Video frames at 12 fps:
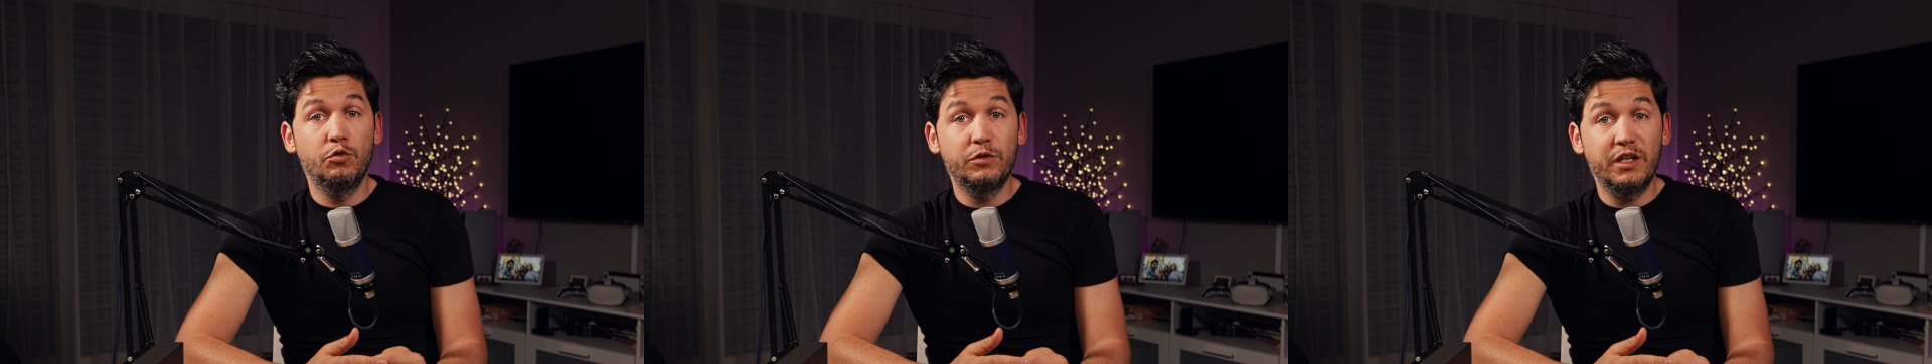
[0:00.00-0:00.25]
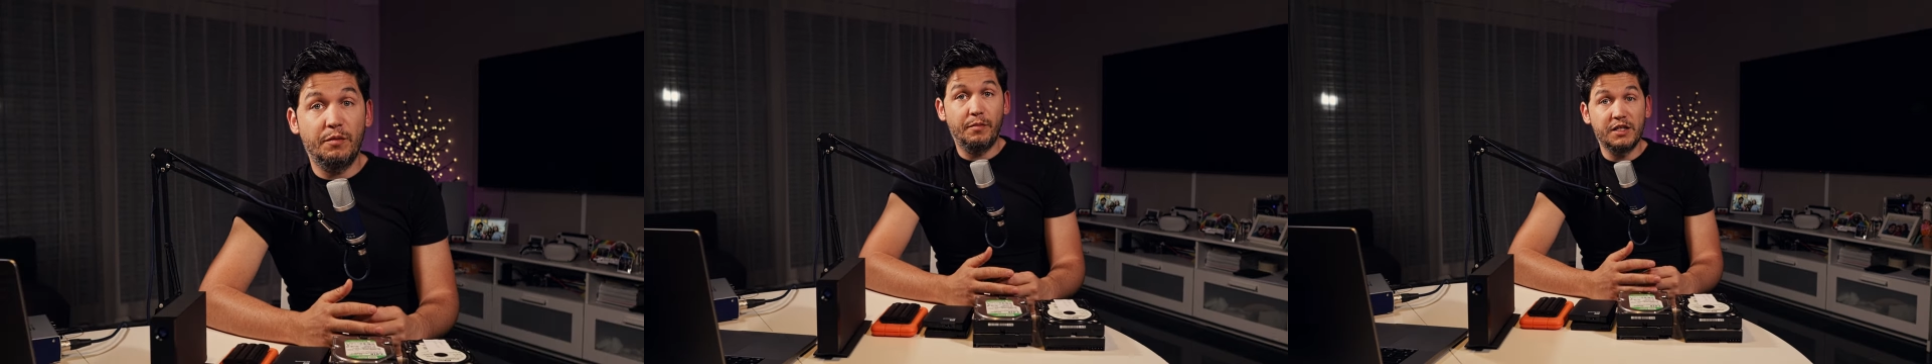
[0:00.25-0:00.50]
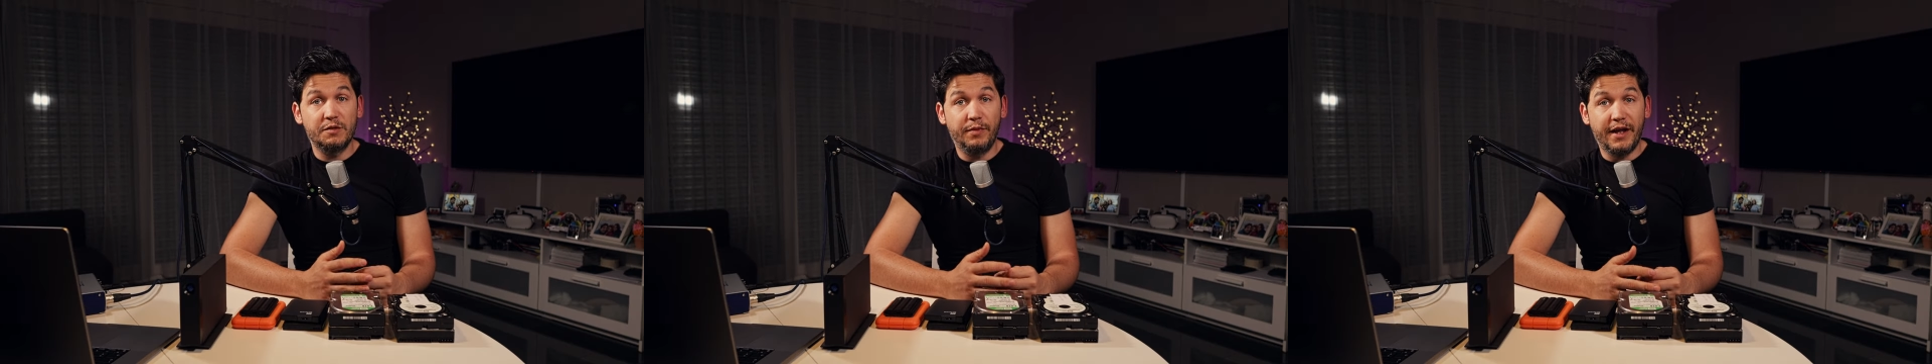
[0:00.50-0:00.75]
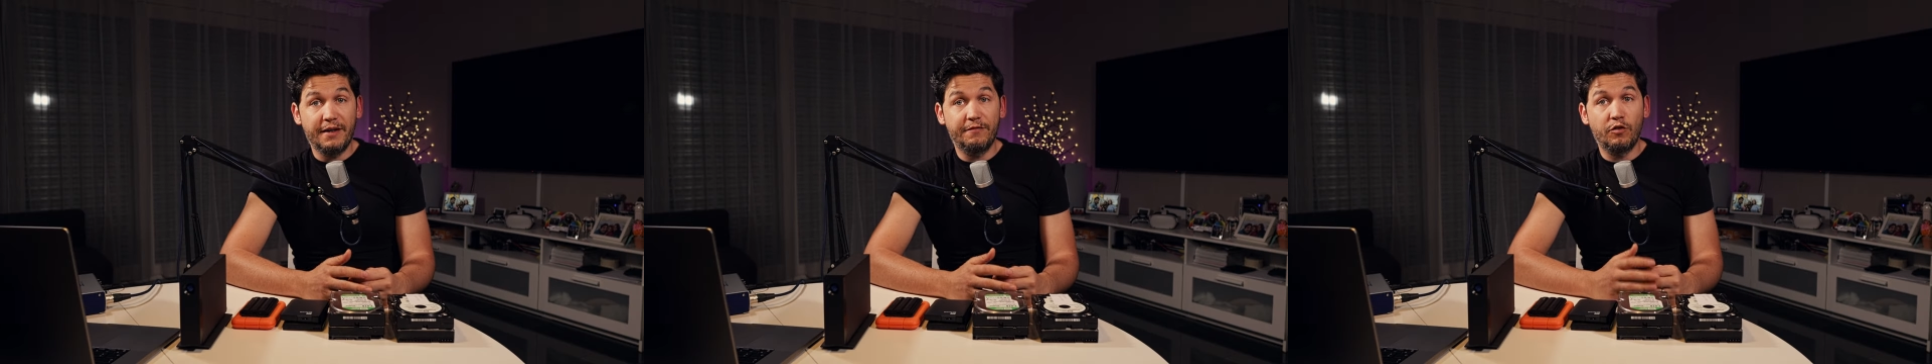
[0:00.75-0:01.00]
2 terabytes
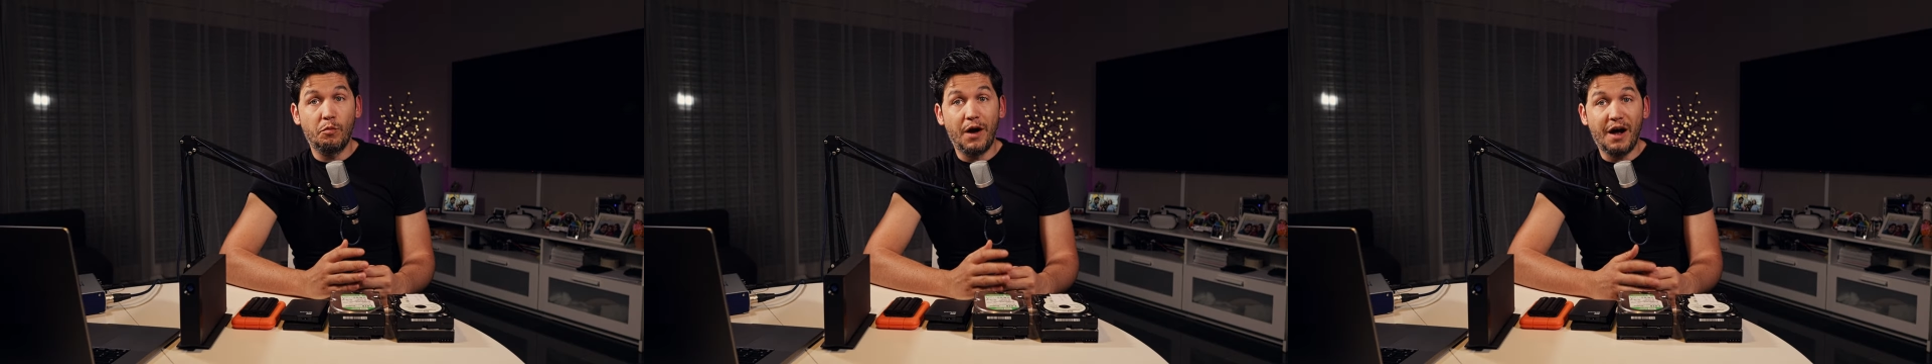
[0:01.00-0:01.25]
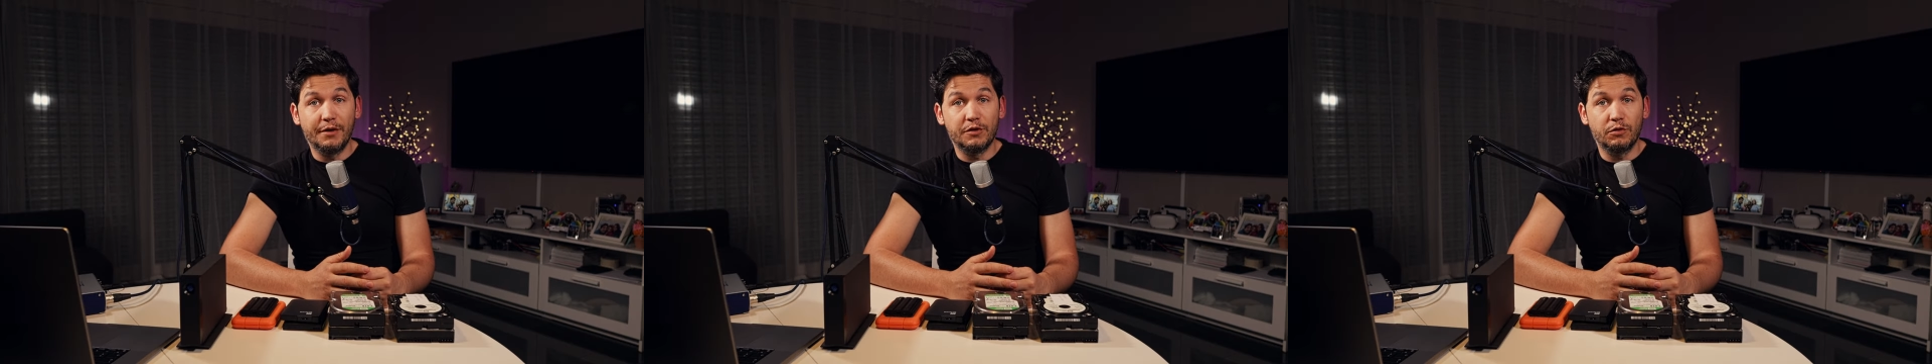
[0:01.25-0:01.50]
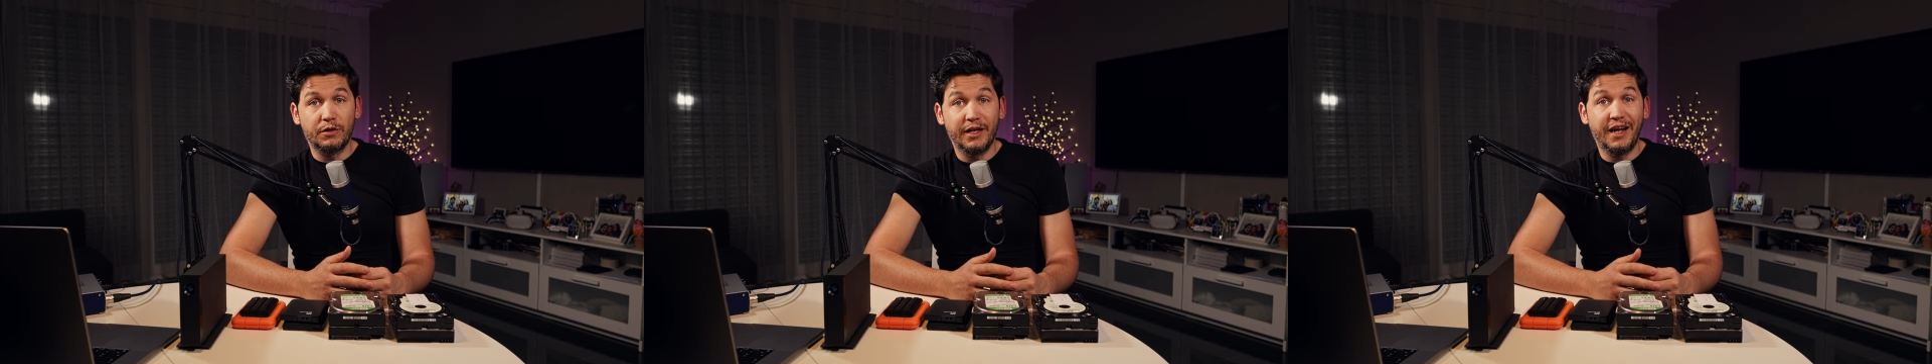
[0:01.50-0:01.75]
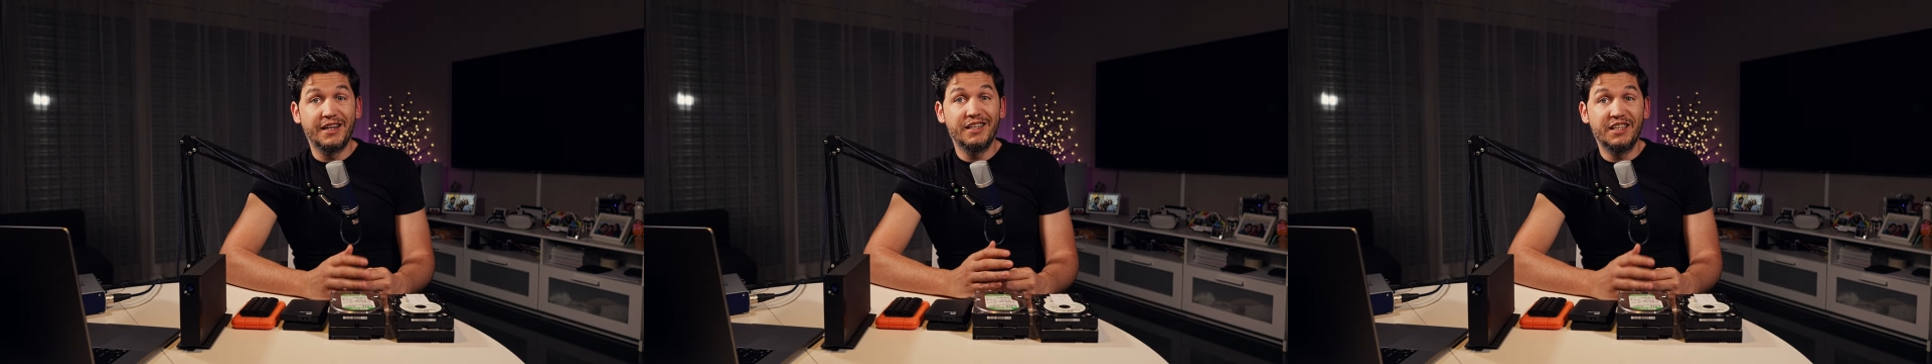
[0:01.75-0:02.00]
plan from Amazon
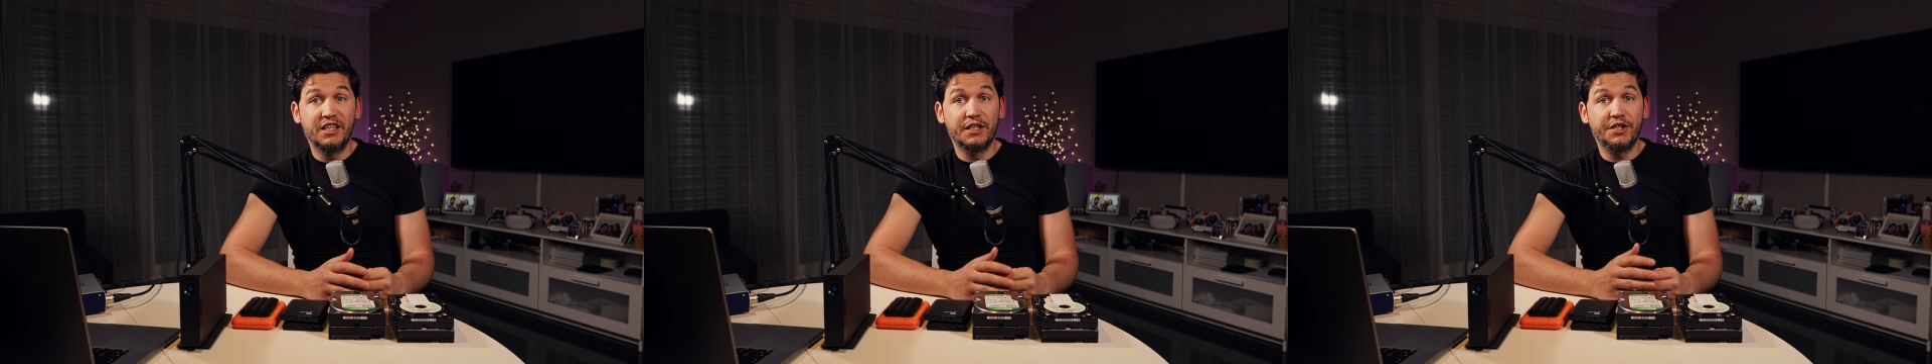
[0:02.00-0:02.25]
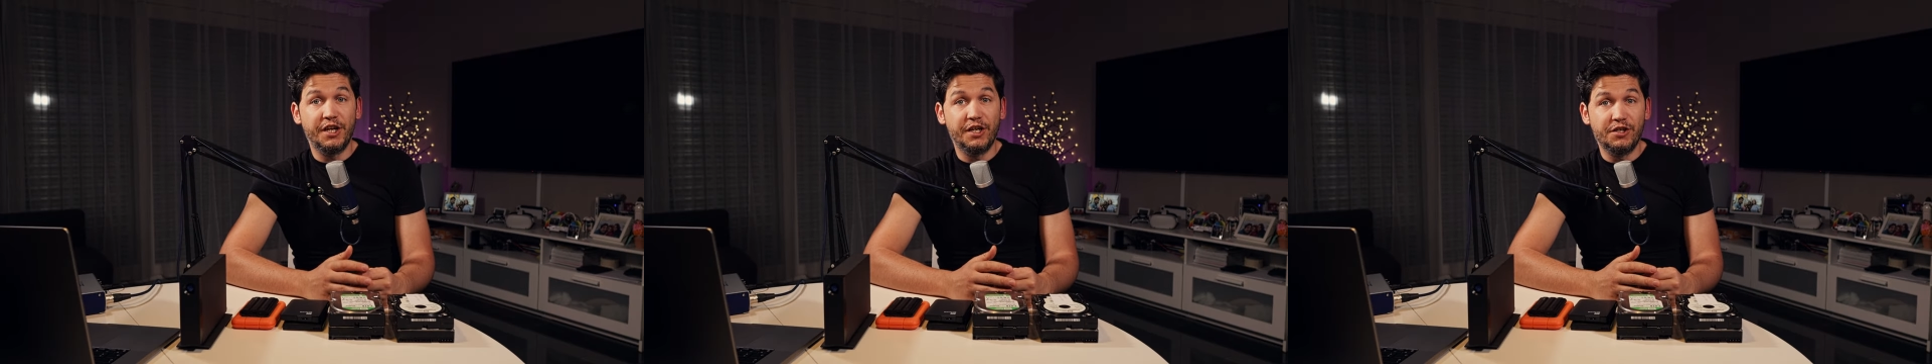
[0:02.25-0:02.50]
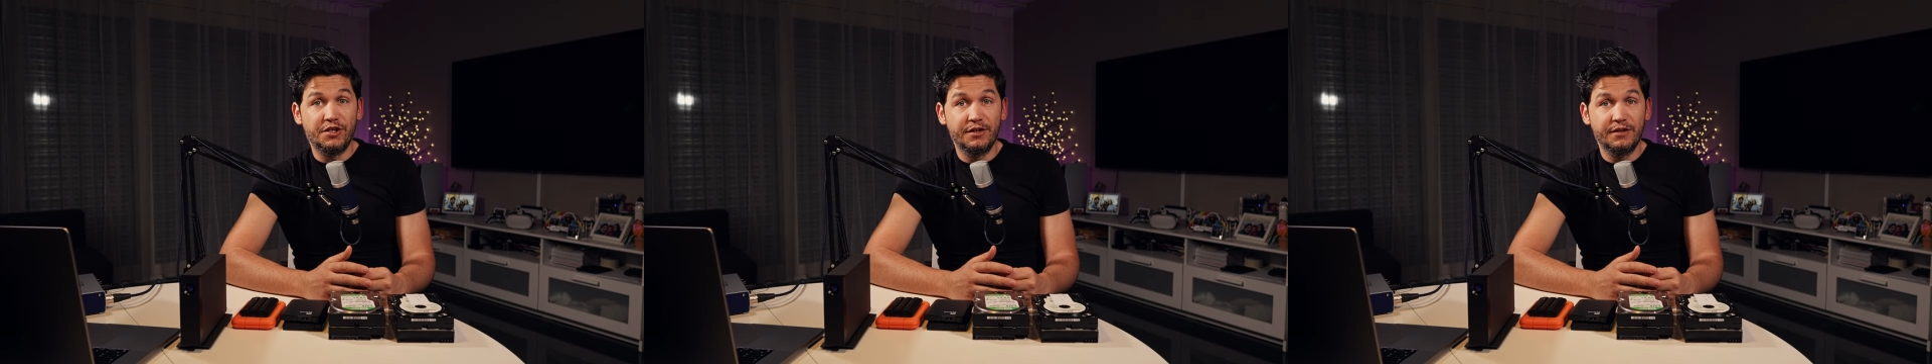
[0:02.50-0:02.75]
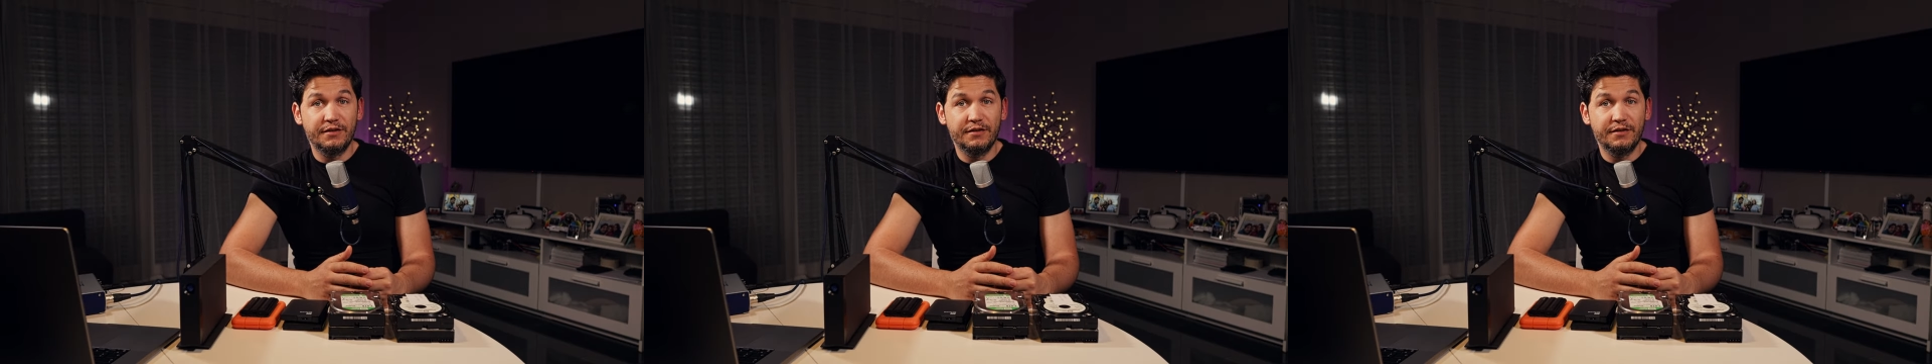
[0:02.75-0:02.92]
and I needed a change.